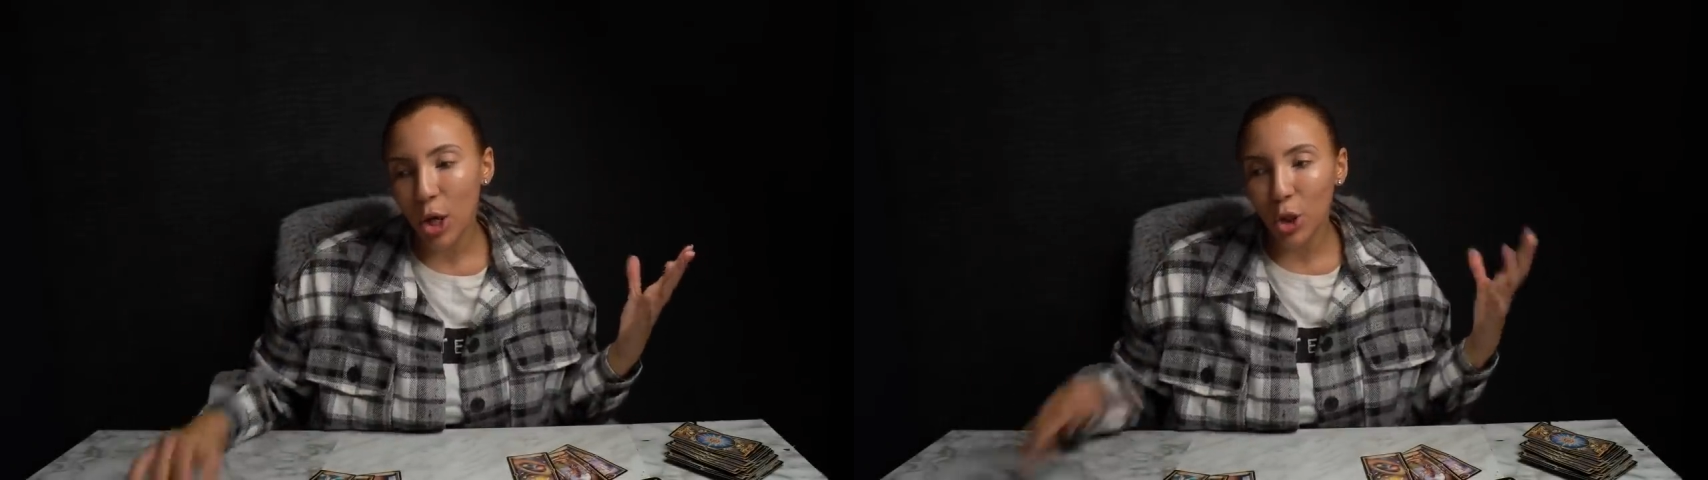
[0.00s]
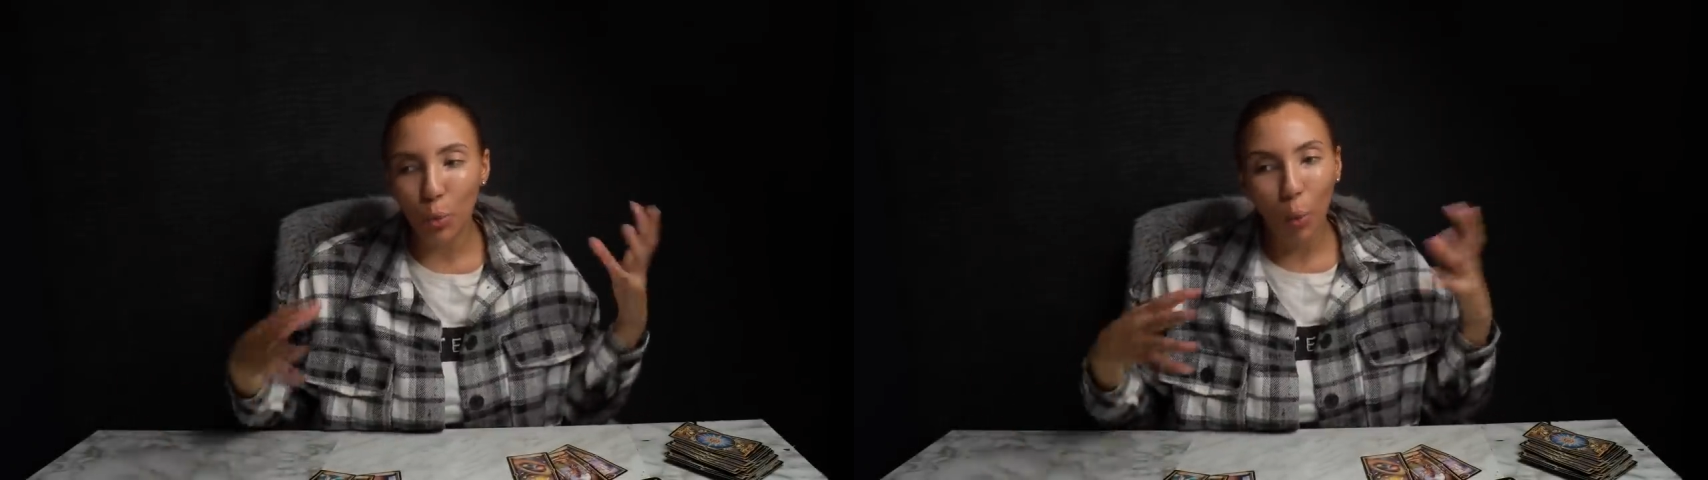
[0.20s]

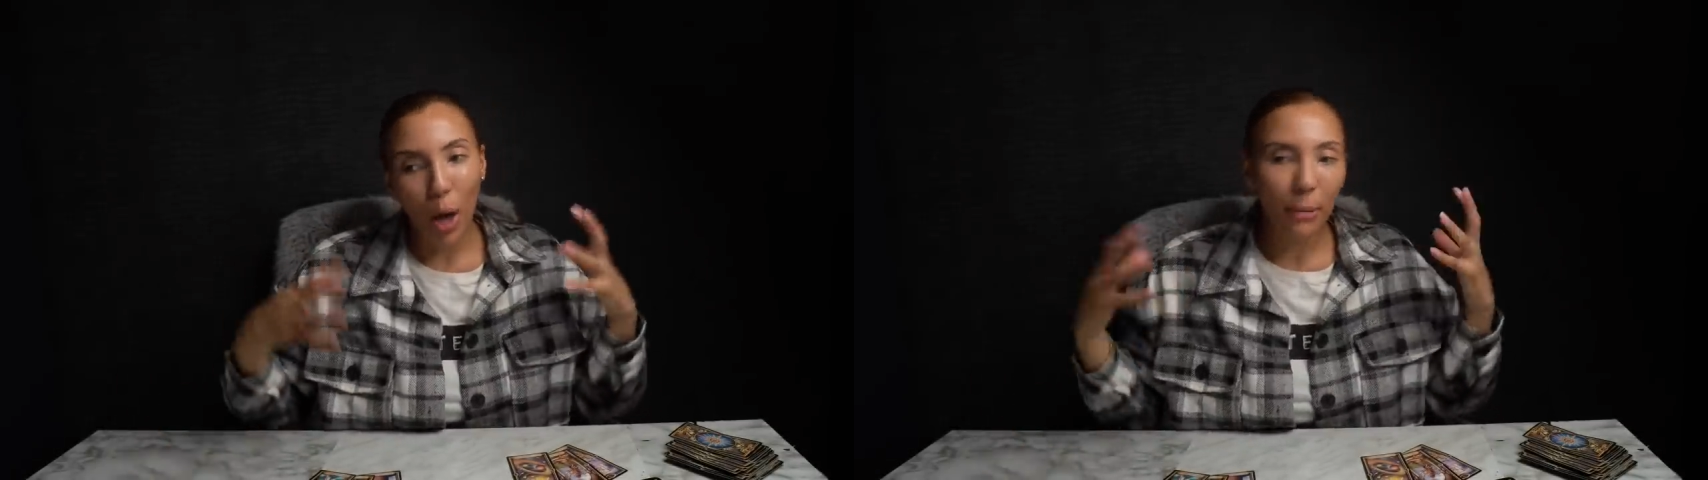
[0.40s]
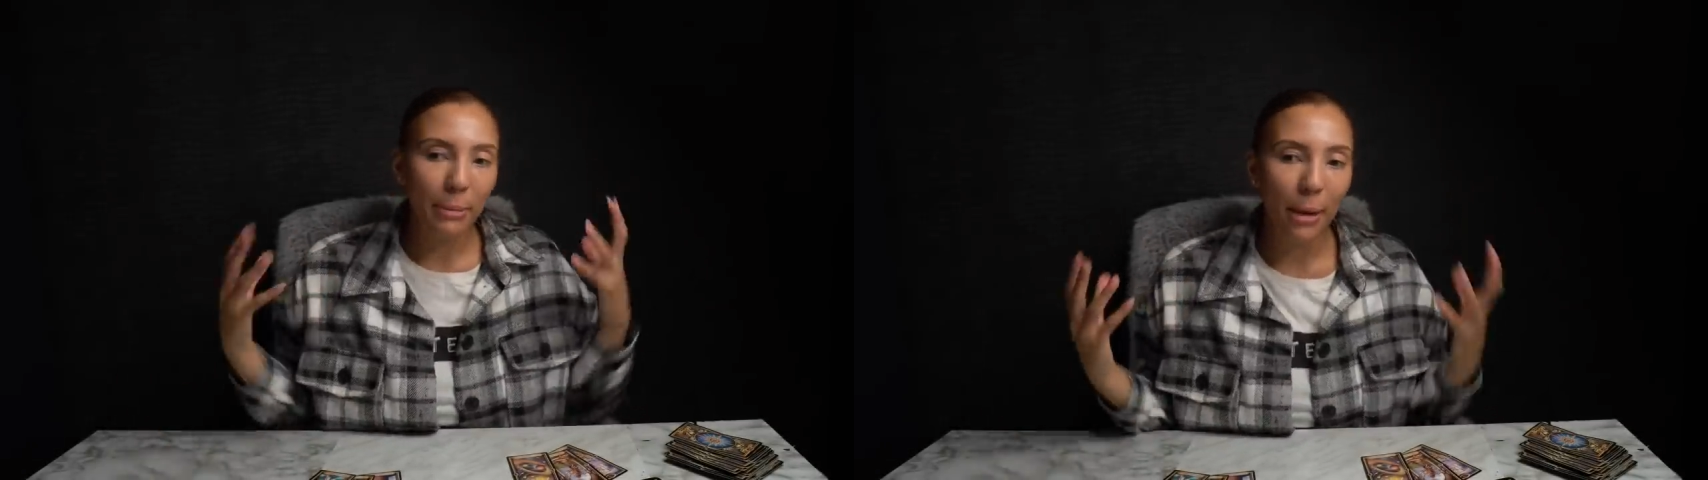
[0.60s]
You
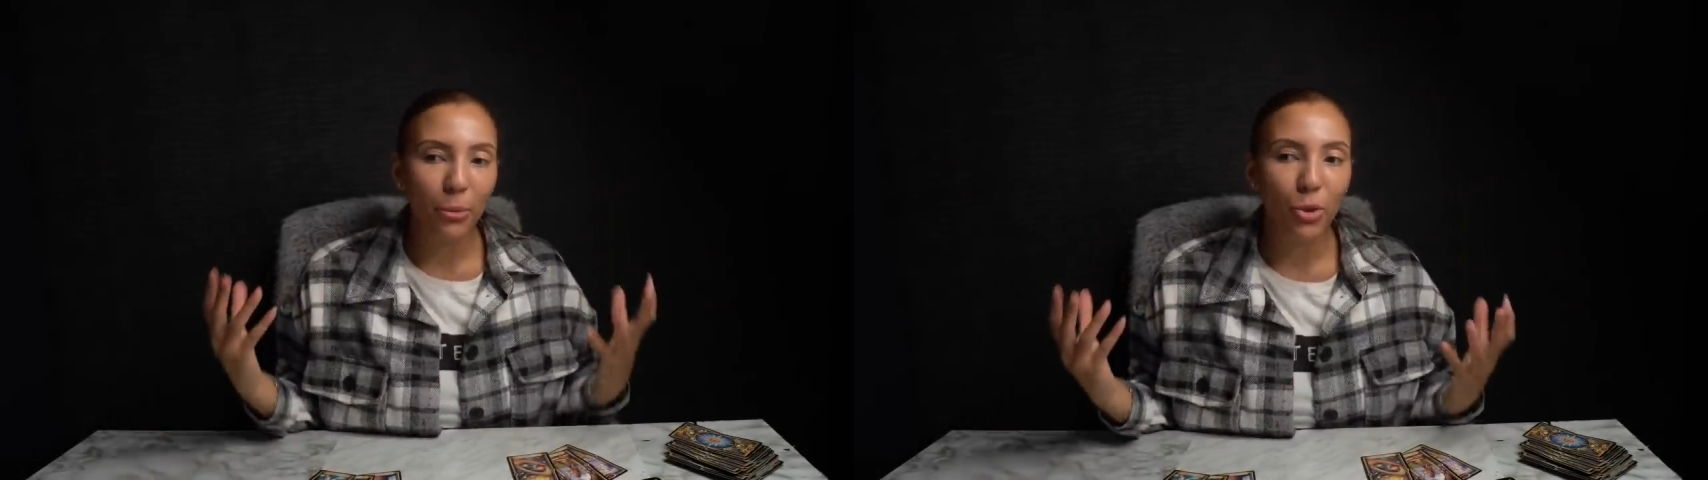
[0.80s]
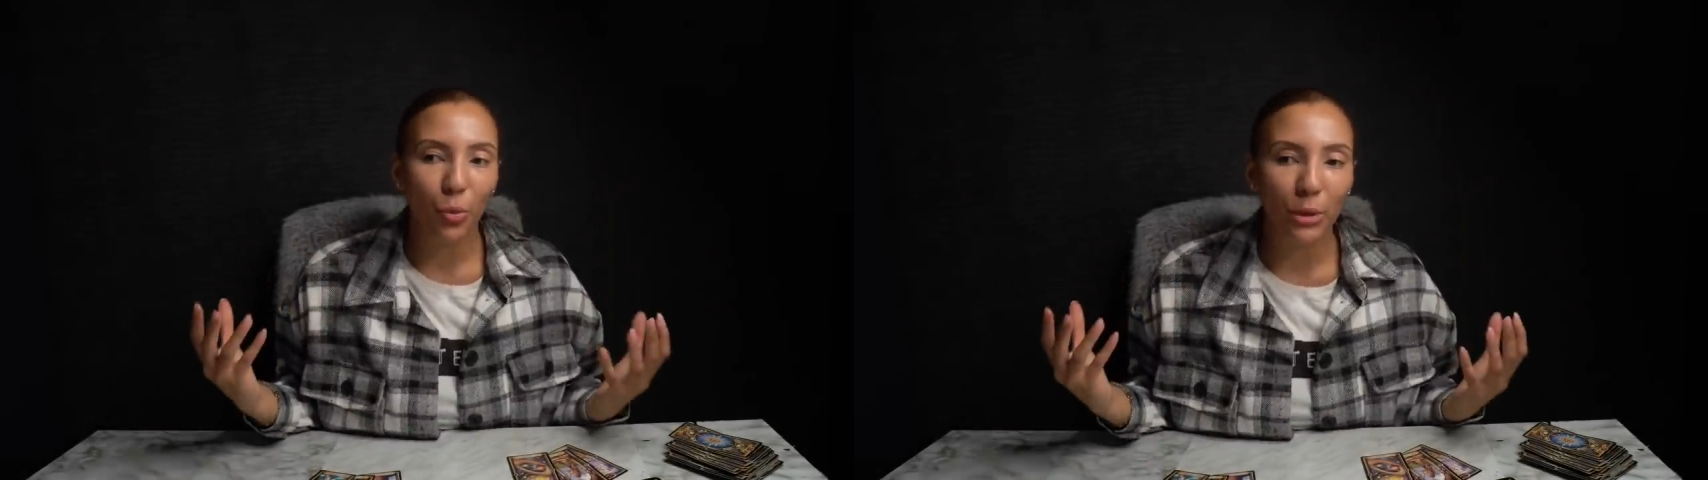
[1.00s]
want to be
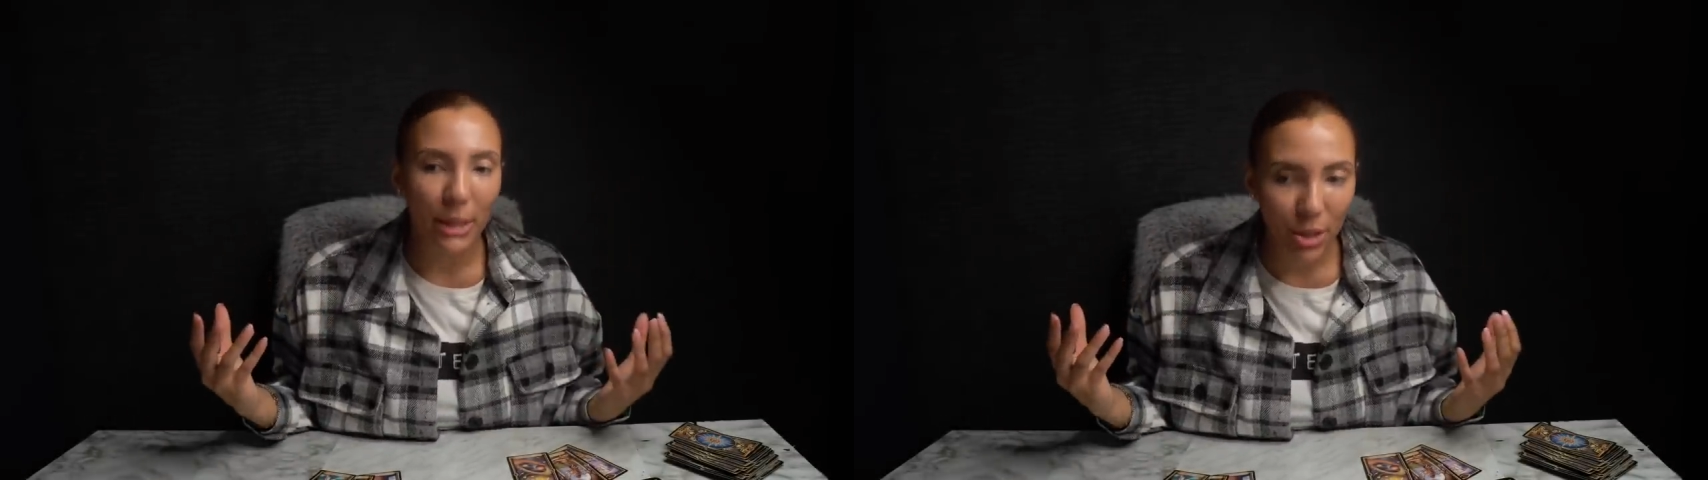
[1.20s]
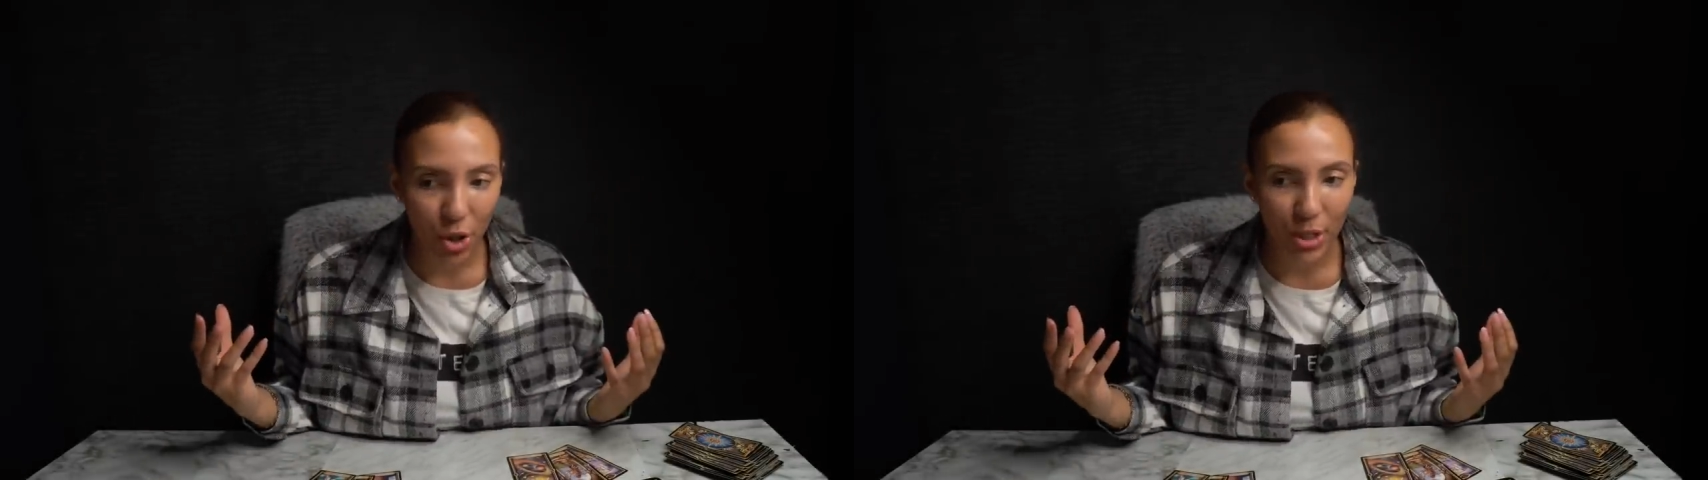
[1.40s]
able to
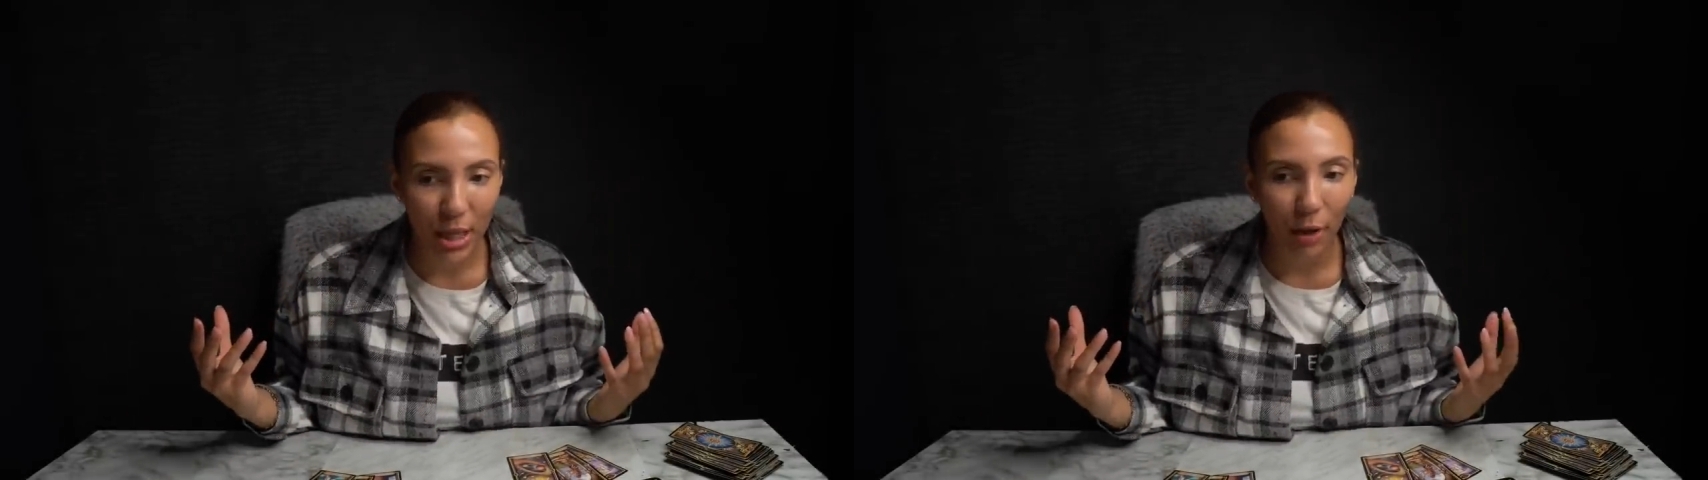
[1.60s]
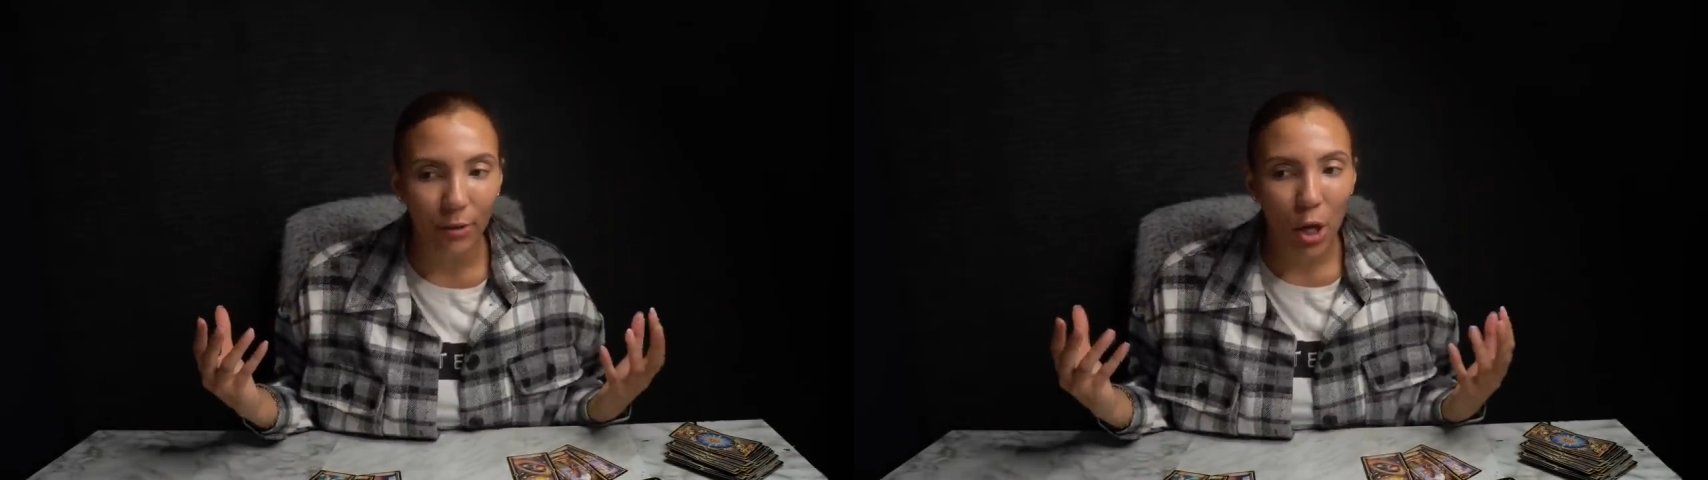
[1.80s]
release
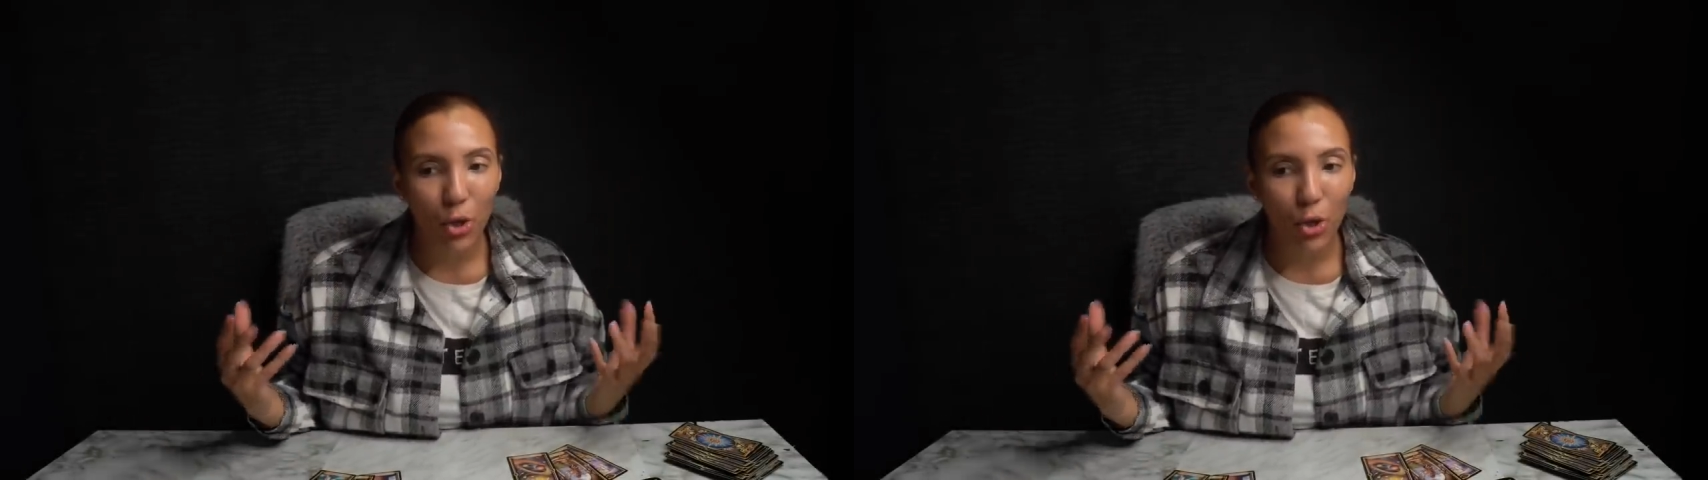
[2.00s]
yourself